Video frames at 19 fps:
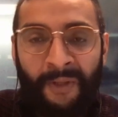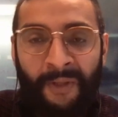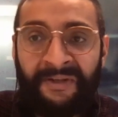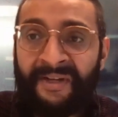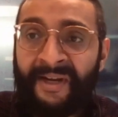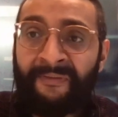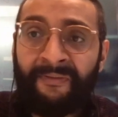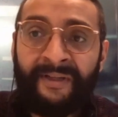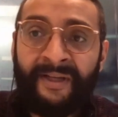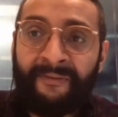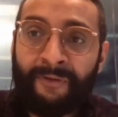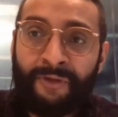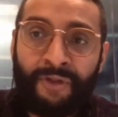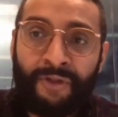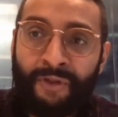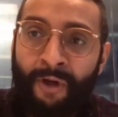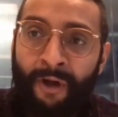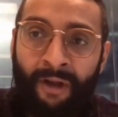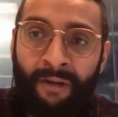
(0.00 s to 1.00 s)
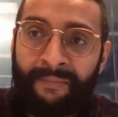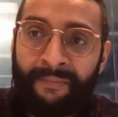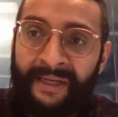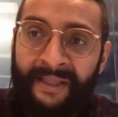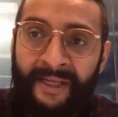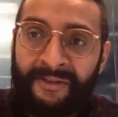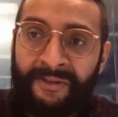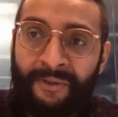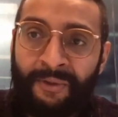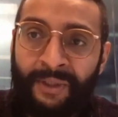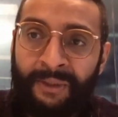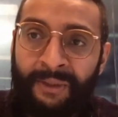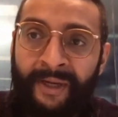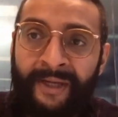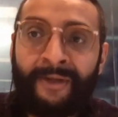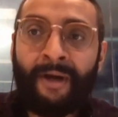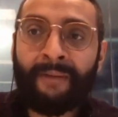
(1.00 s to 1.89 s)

Well, they definitely have to just call me. That's the only way.